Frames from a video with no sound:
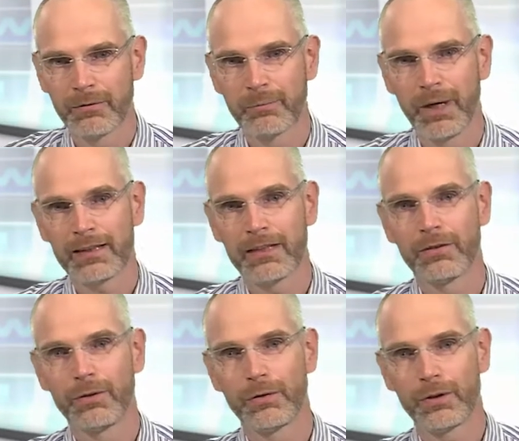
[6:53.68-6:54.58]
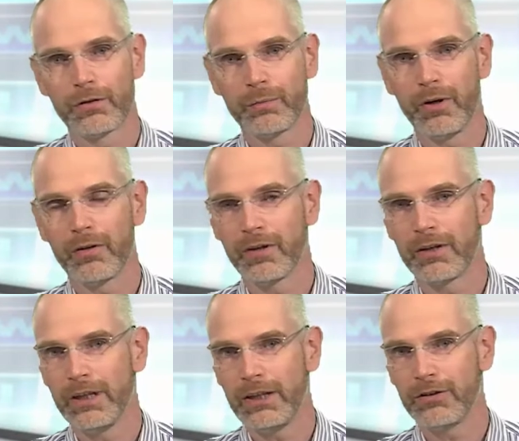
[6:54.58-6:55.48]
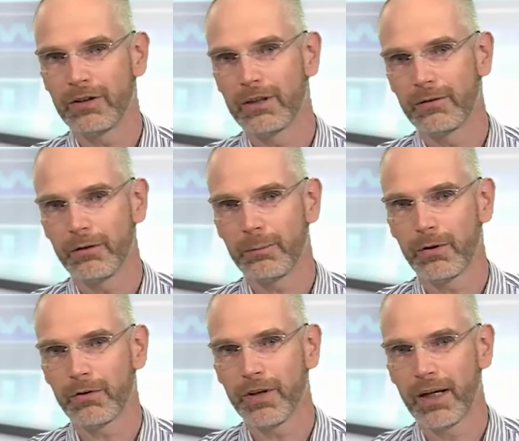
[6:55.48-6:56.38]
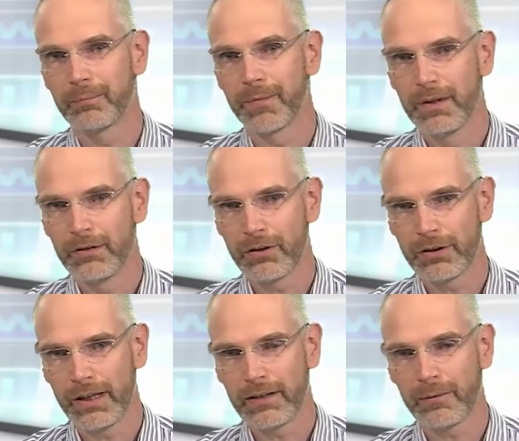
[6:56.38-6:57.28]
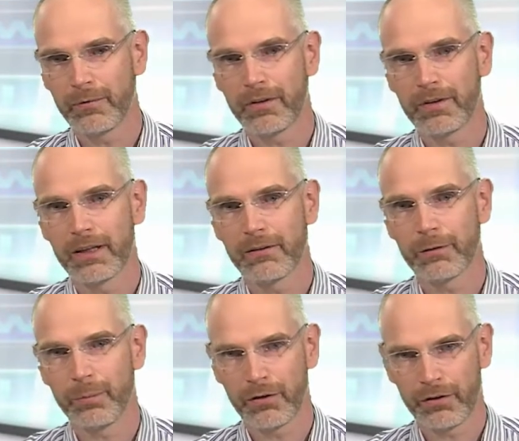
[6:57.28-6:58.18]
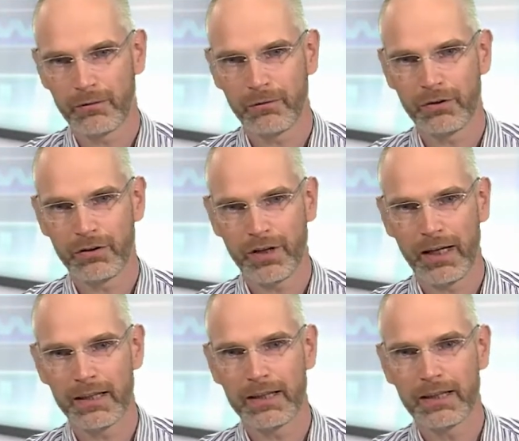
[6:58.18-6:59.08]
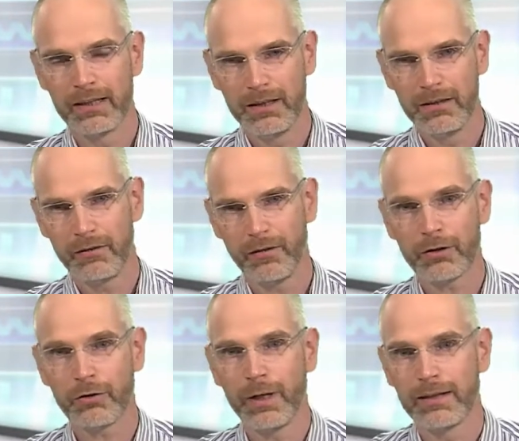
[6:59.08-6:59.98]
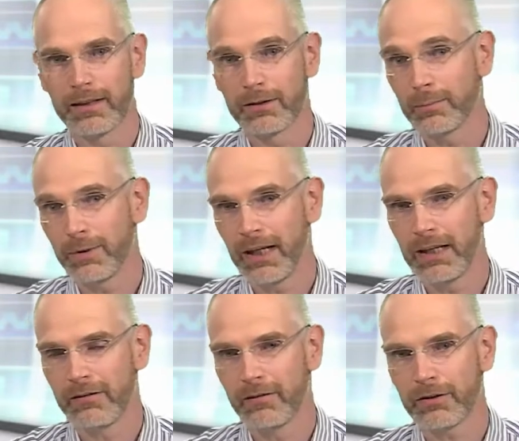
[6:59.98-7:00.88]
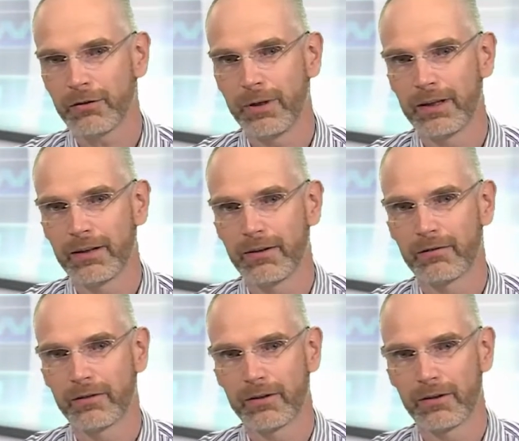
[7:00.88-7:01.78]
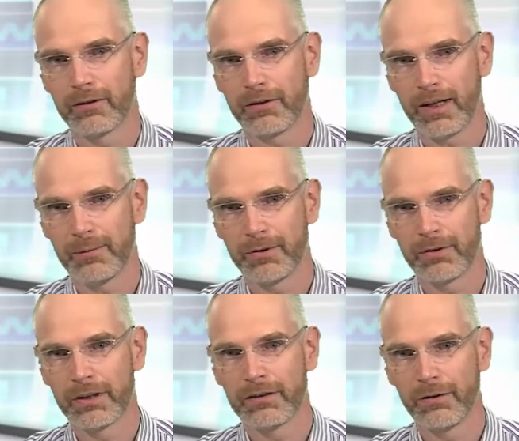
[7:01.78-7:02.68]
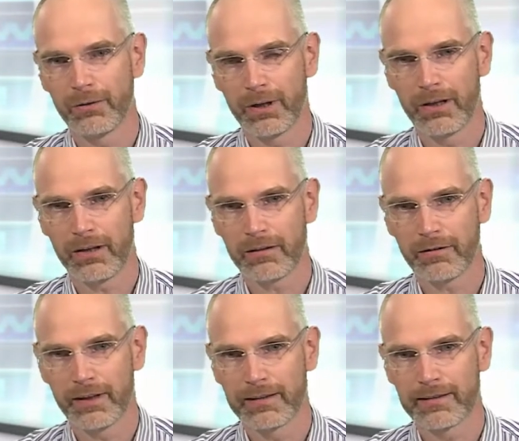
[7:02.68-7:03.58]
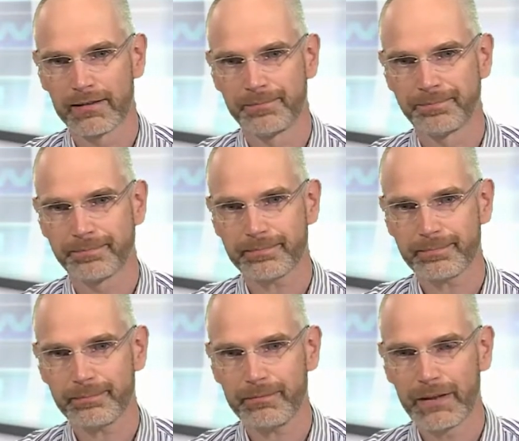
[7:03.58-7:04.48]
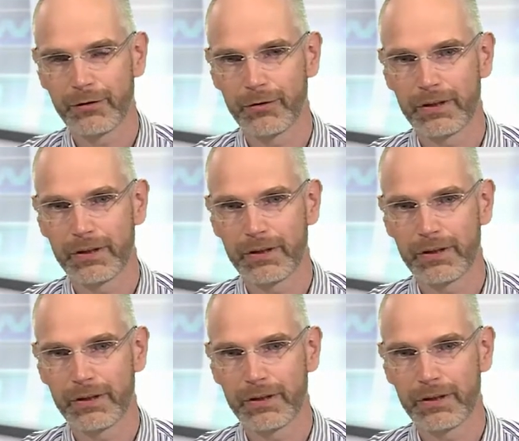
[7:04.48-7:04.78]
might introduce a small variation in the response time. So you end up with a response time which is highly fluctuating, could be highly fluctuating over time. You'll need to do a lot of things to